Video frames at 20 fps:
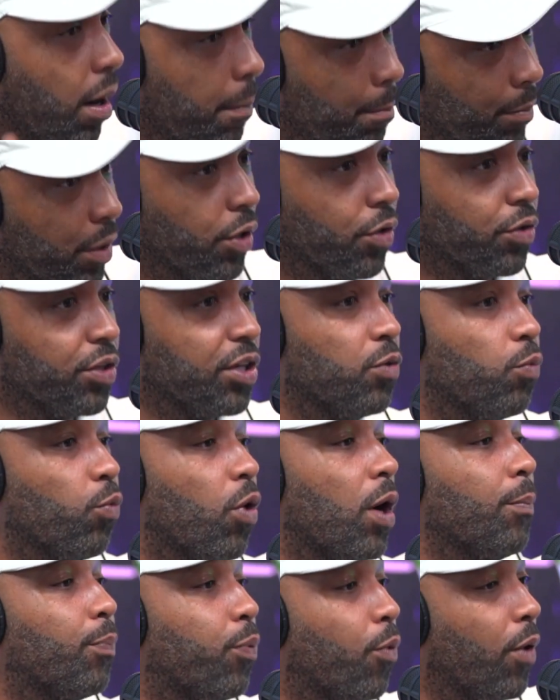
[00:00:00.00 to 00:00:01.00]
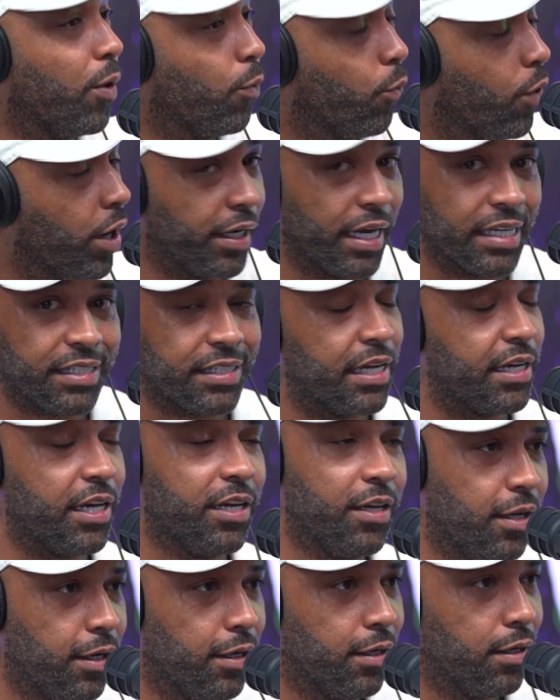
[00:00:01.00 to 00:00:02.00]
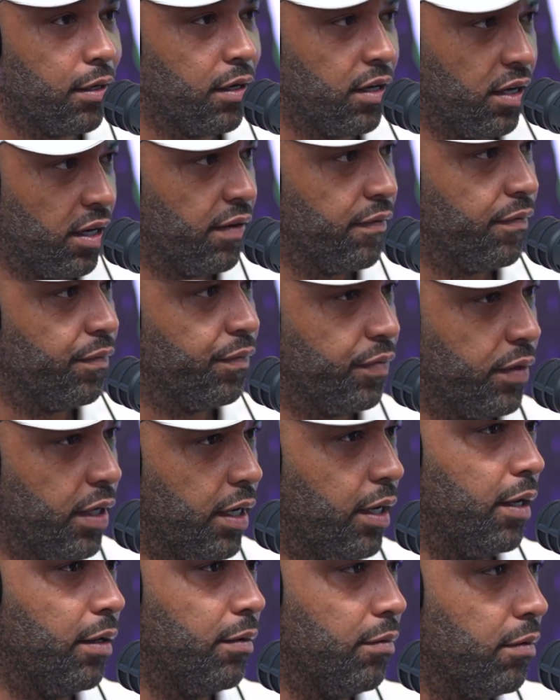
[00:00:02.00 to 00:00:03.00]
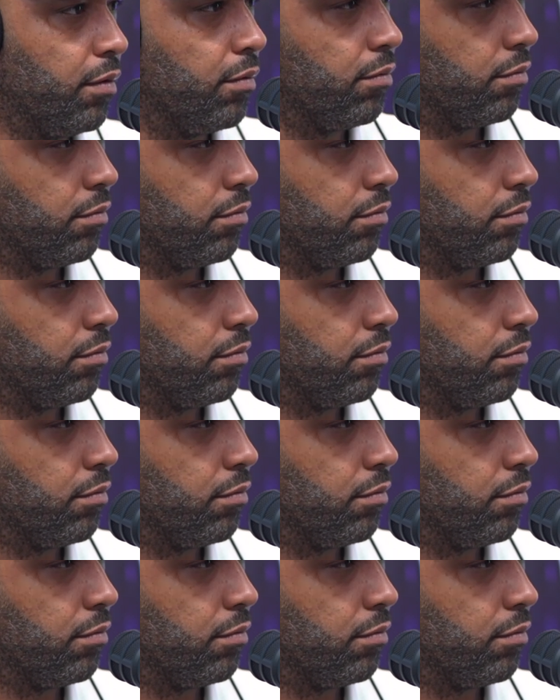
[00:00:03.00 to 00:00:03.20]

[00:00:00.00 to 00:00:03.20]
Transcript: a million, one point one, not saying they did, then